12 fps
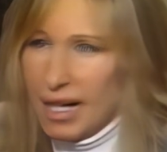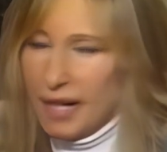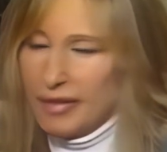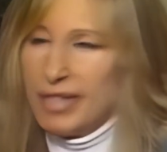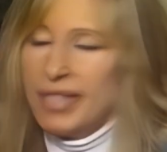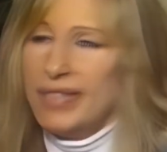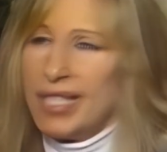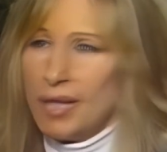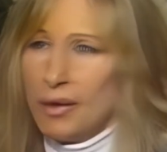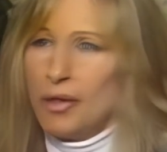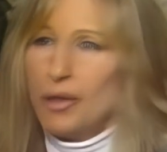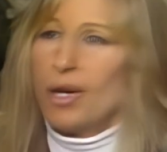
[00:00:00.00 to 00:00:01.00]
After living in
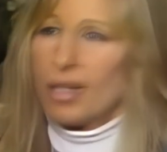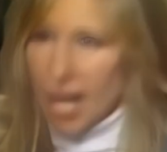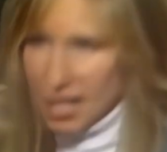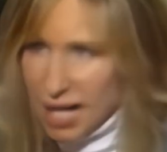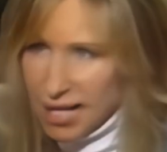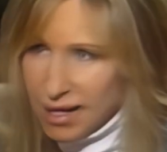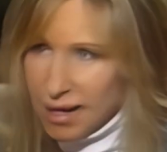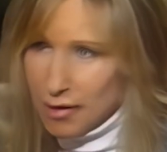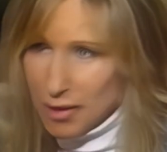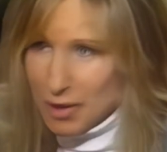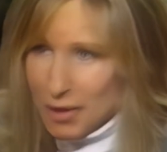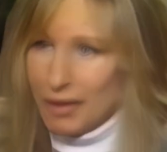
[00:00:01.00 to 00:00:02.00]
New York, I like that
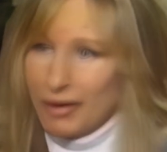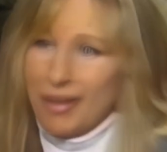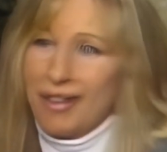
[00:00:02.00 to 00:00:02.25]
reserve.